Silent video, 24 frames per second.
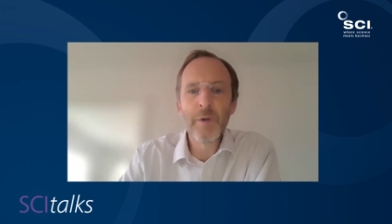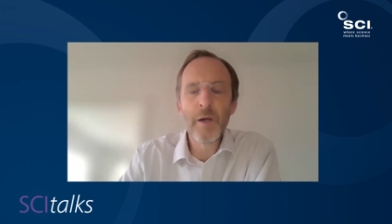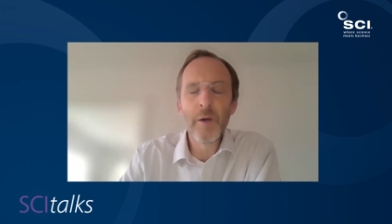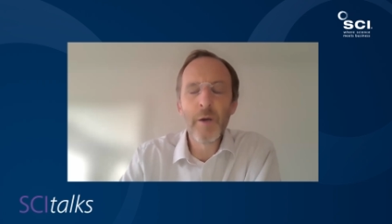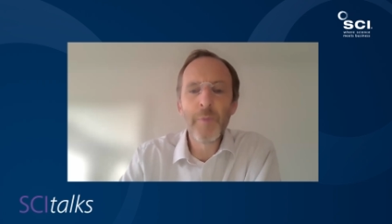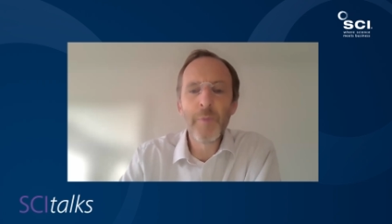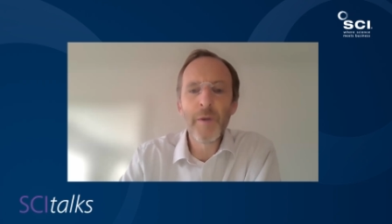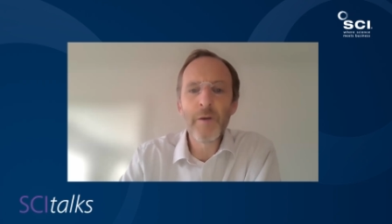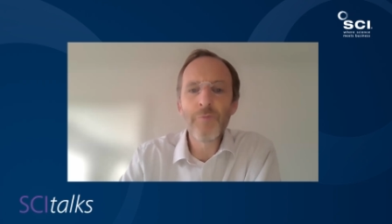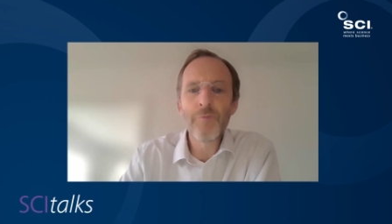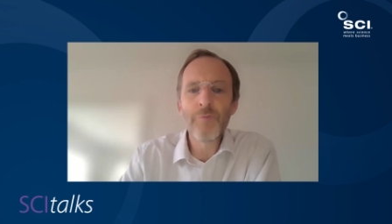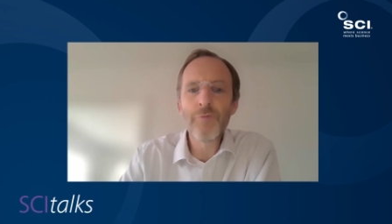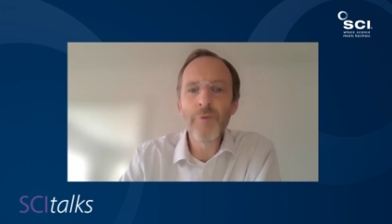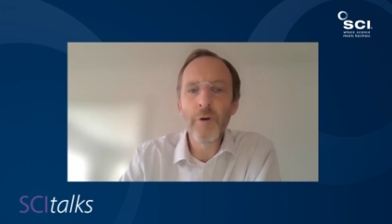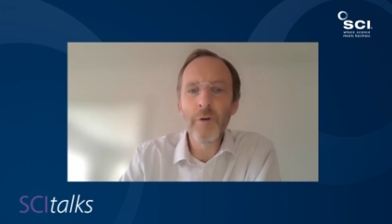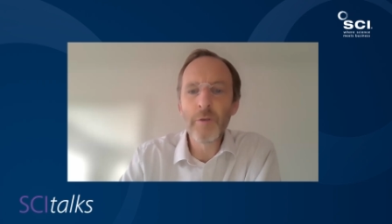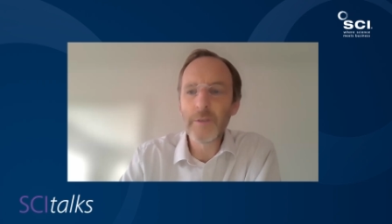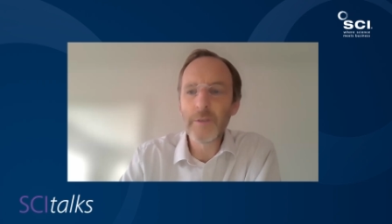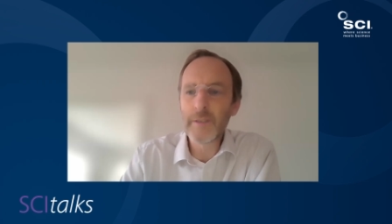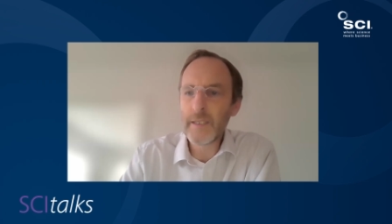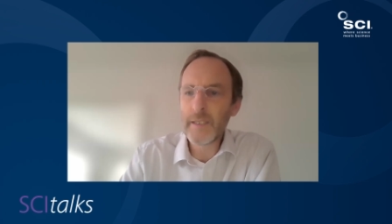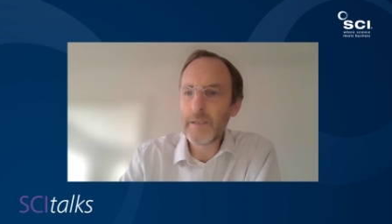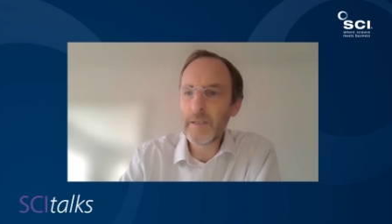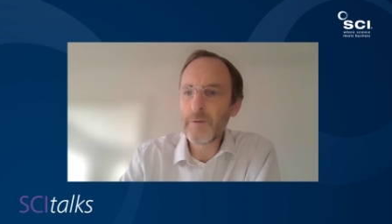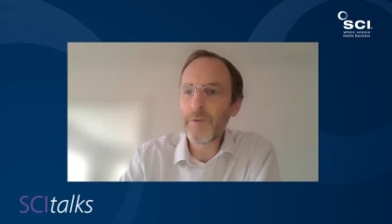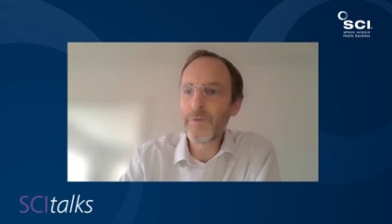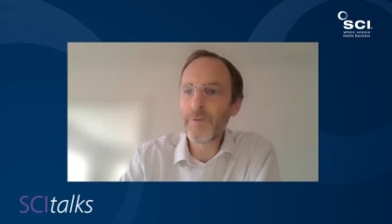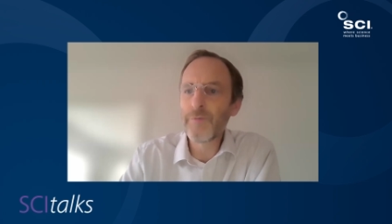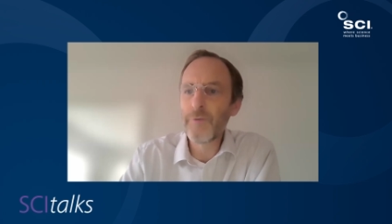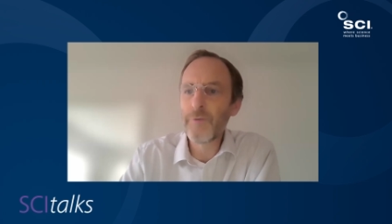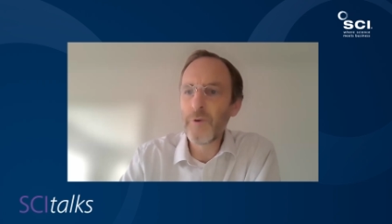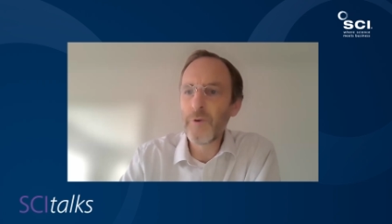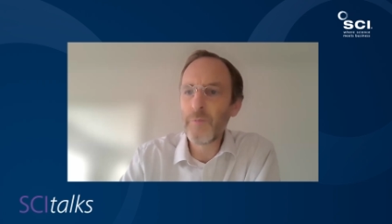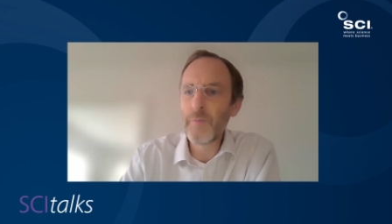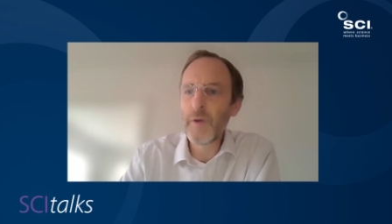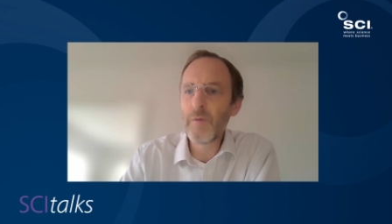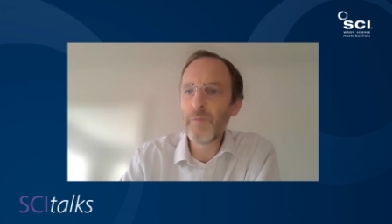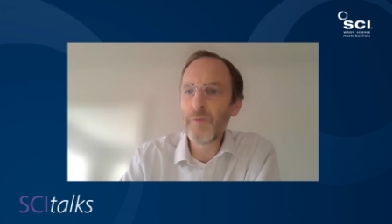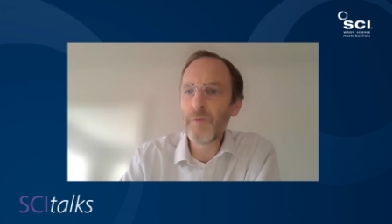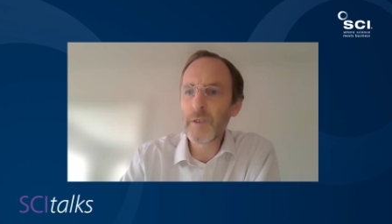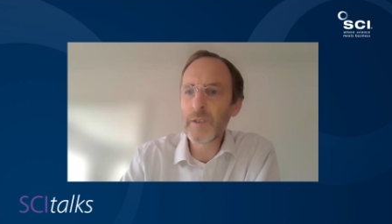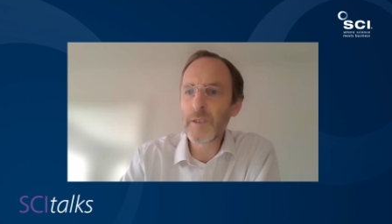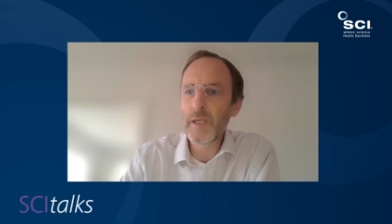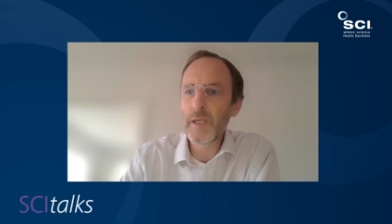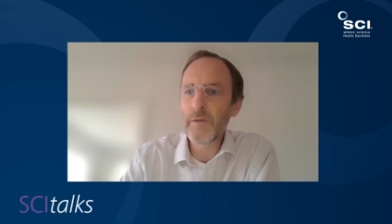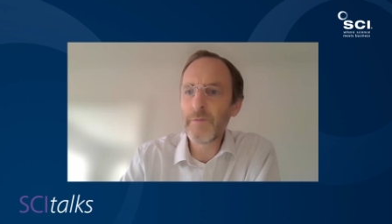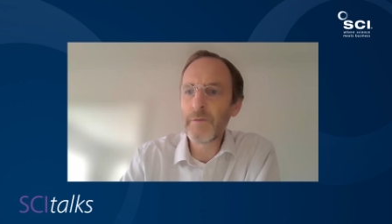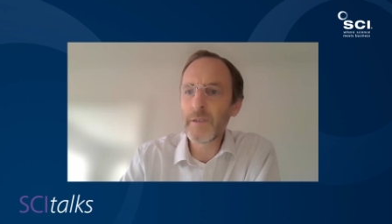but being rolled out through memory
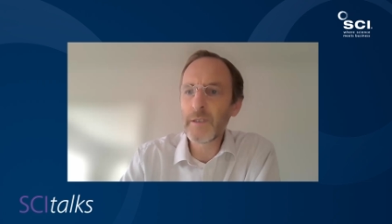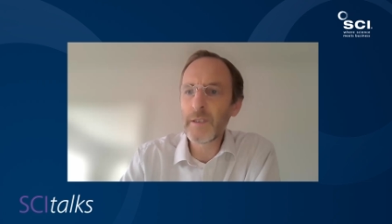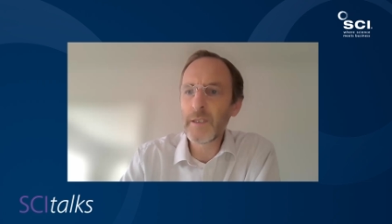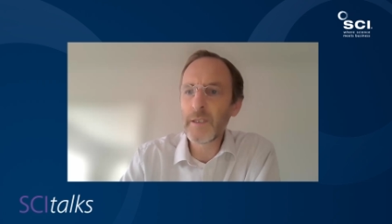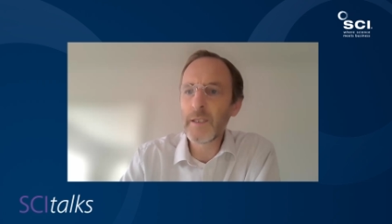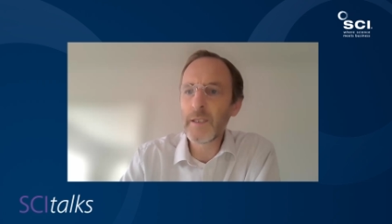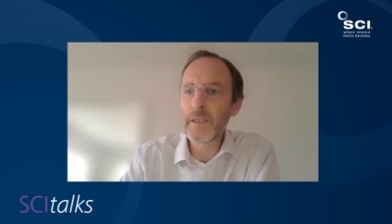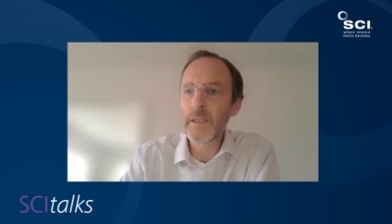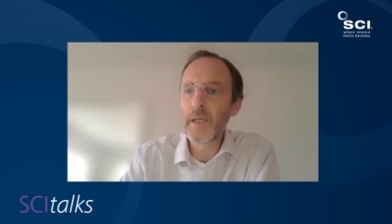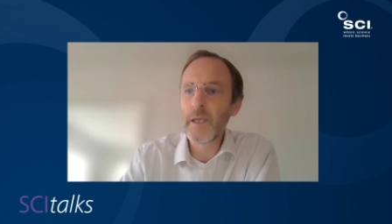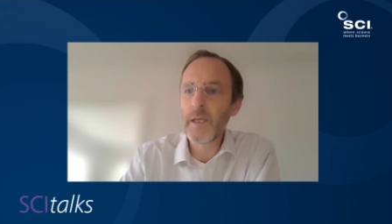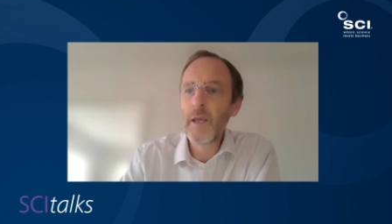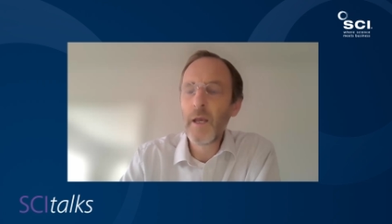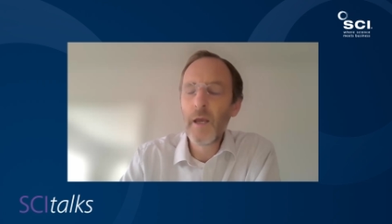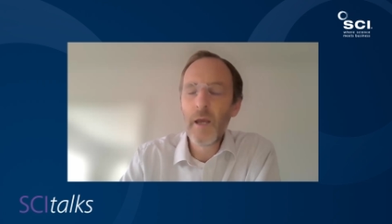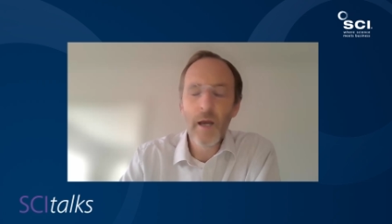services.